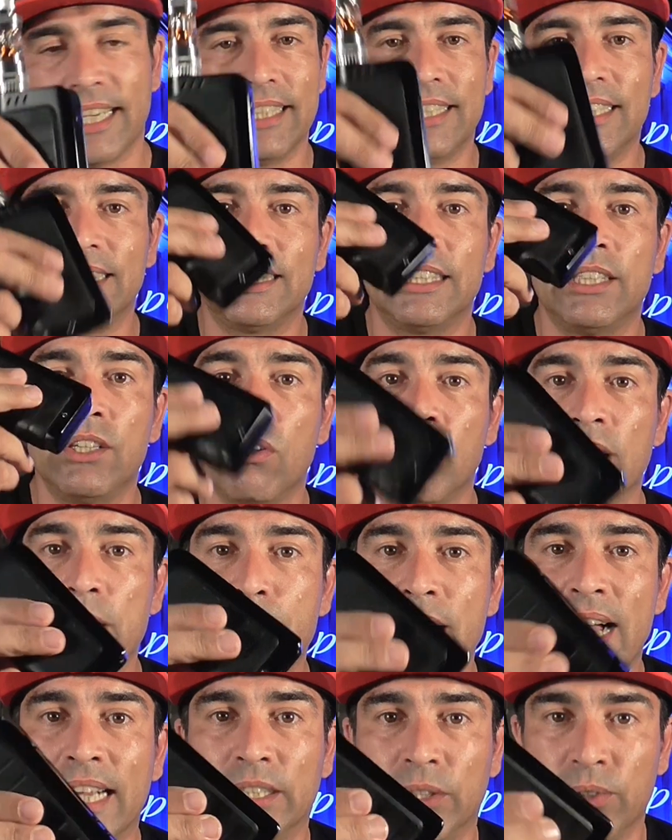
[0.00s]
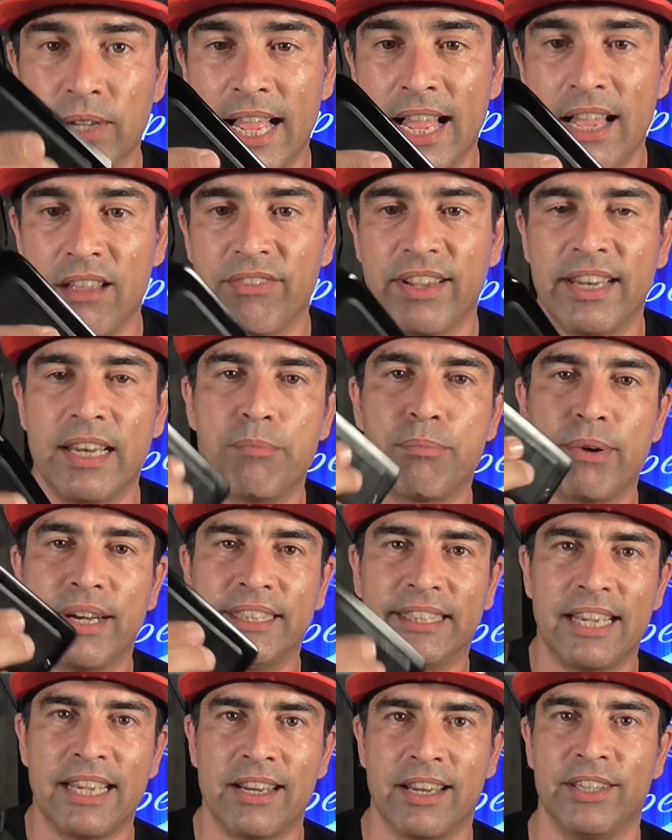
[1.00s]
say this is the only box you have and it
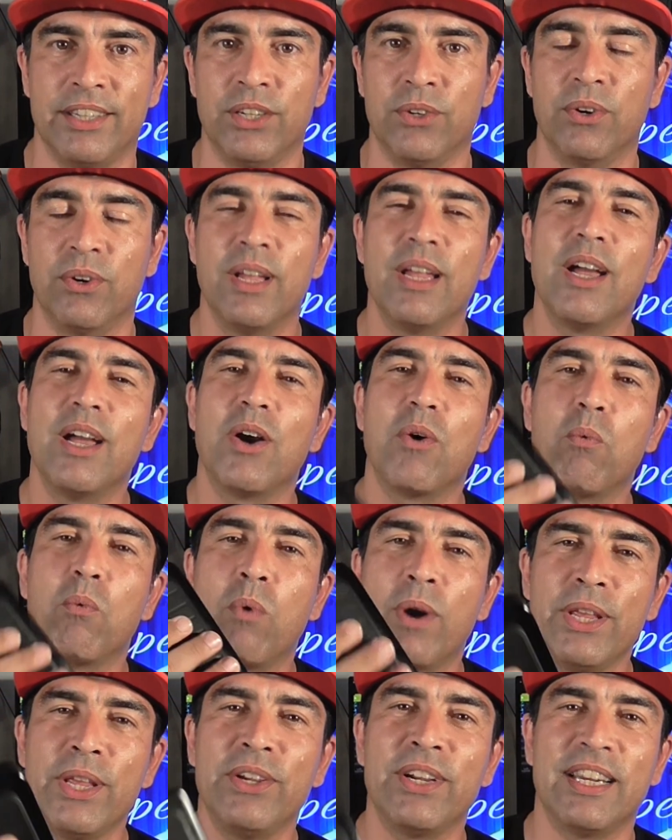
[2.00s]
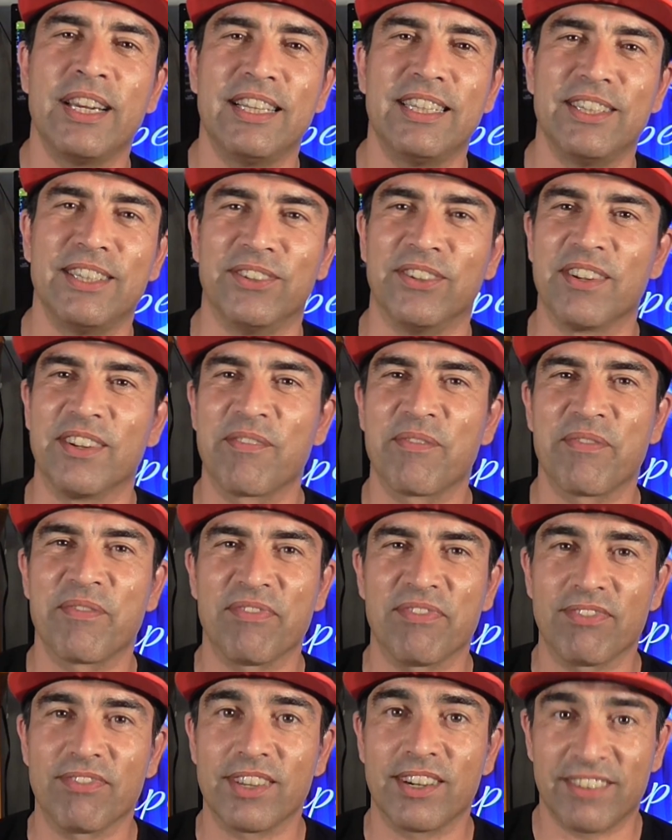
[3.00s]
breaks down on you. What are you going to do,
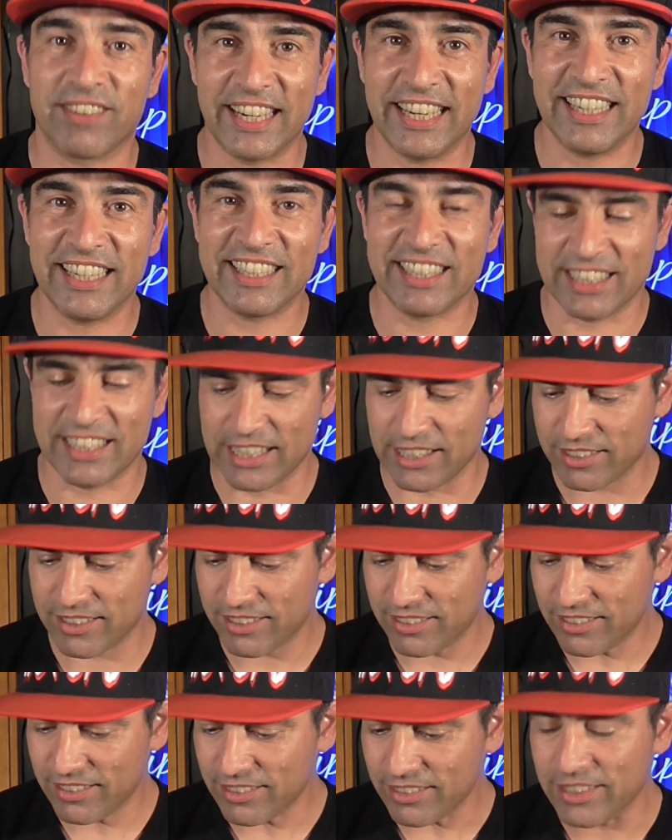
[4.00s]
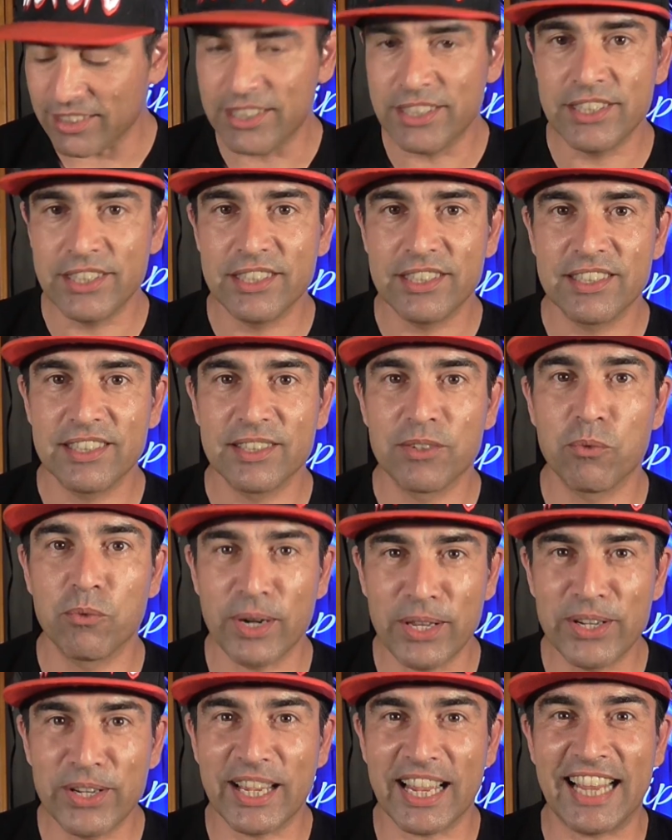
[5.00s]
right?
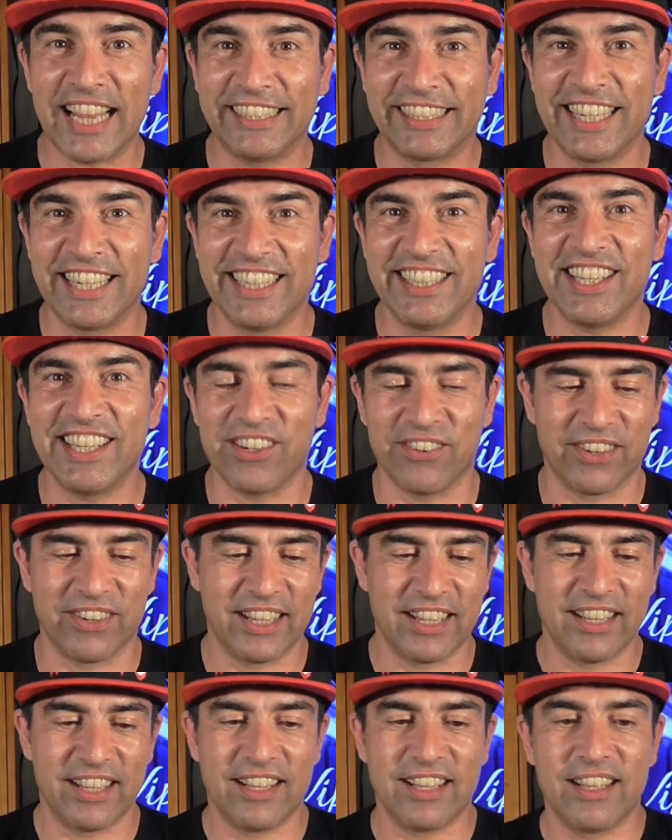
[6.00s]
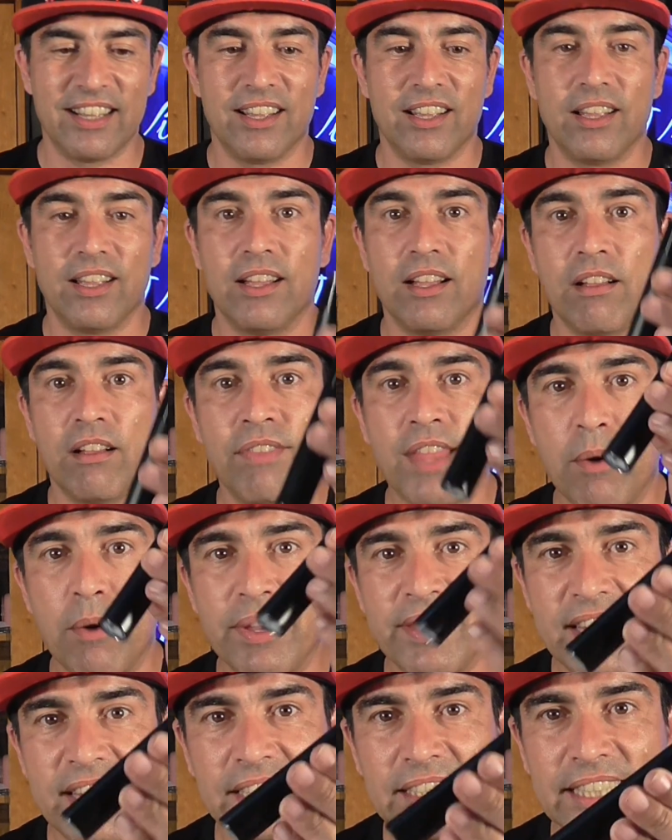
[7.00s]
What are you guys going to do? Now
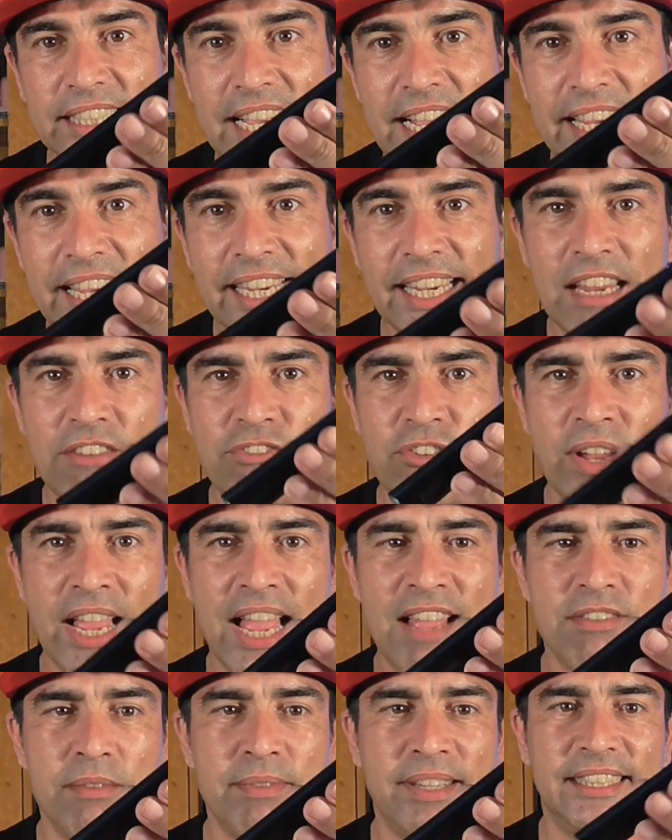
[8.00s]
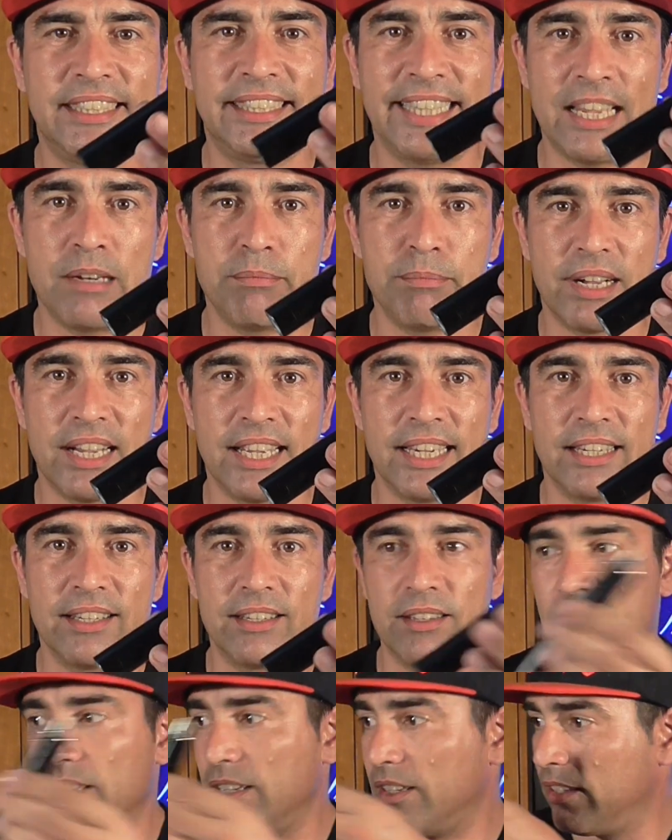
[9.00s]
with this guy, if you have him in standby,
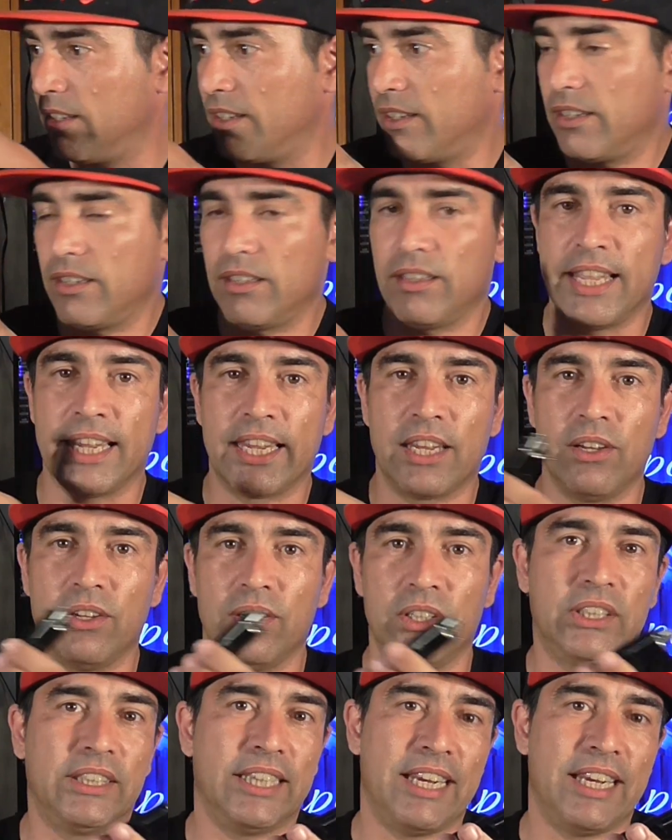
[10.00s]
like you